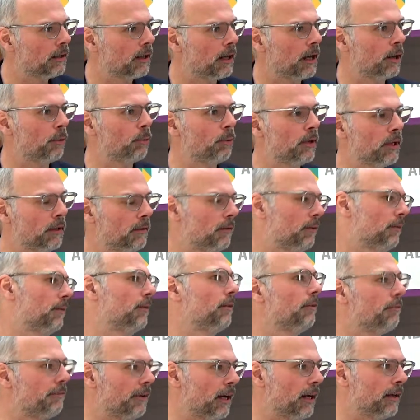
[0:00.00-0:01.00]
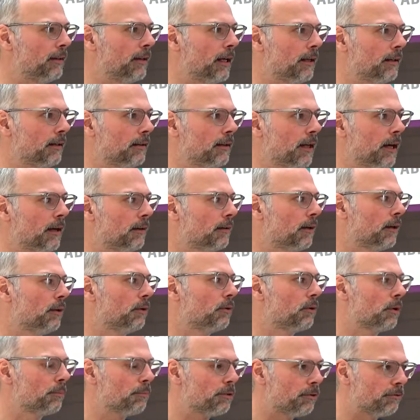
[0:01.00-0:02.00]
And with the validated data, you
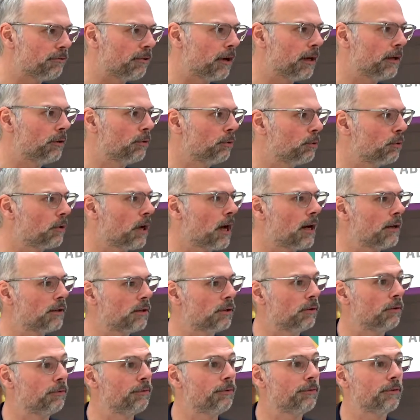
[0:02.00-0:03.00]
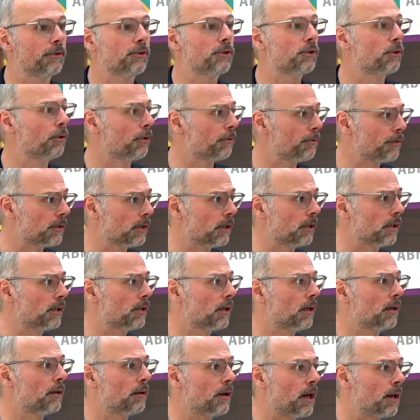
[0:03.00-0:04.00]
can provide all kinds of services
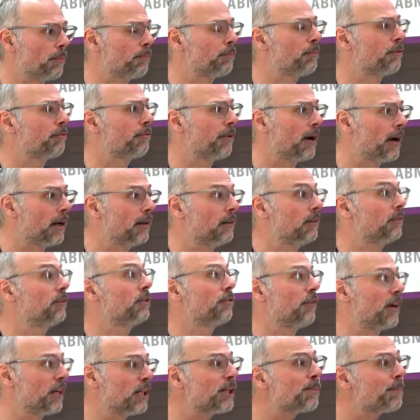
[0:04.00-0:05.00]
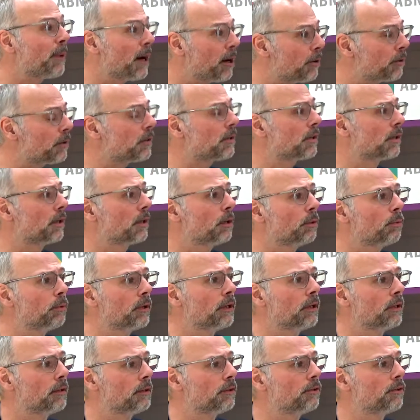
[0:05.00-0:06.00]
and provide transparency
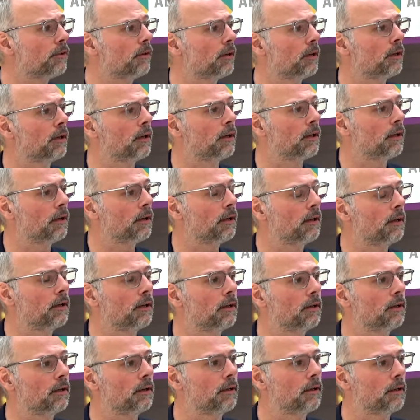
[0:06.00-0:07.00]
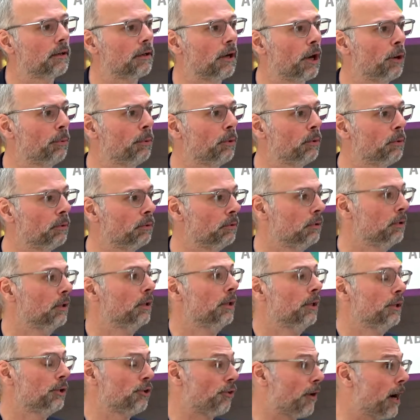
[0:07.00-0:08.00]
within the global
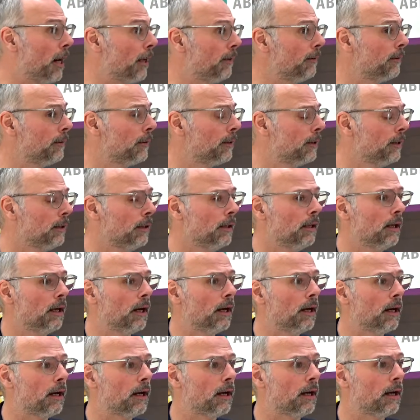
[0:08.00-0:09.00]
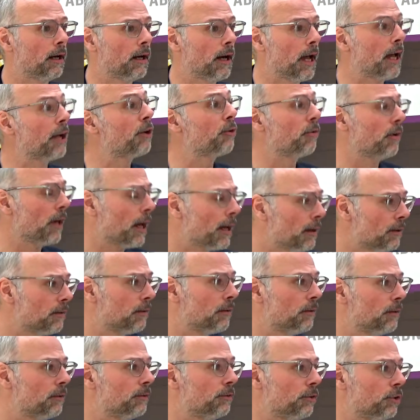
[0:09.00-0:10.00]
trade and create
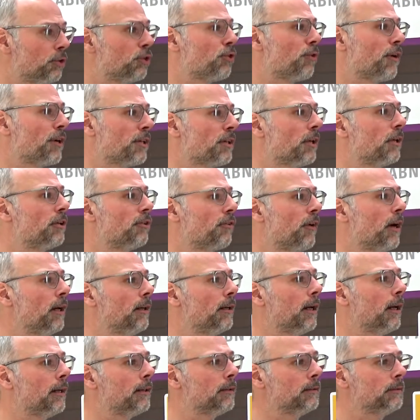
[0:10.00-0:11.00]
the trusted trade lane.